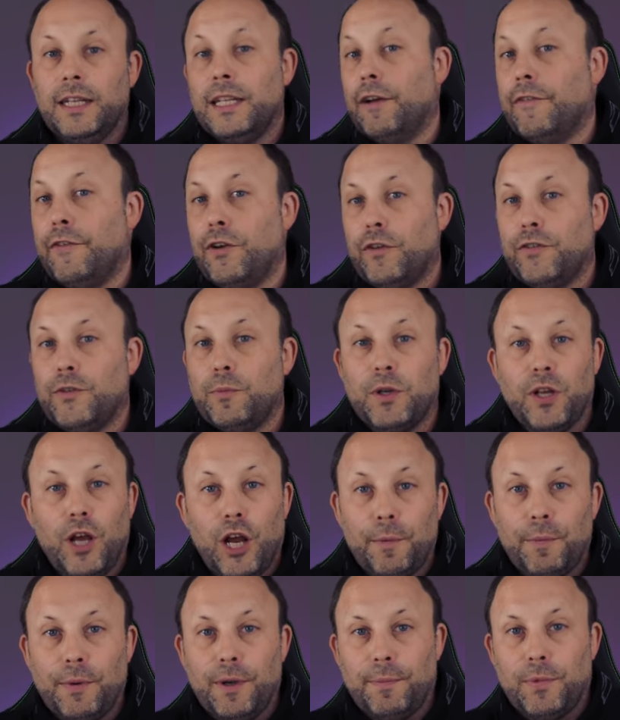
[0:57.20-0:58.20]
Now, very often when you
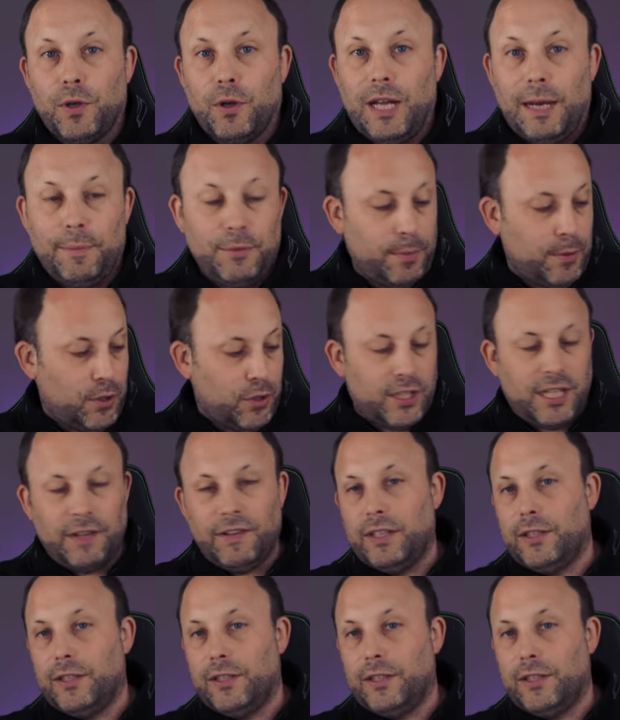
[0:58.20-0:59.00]
open up your laptop, you just have a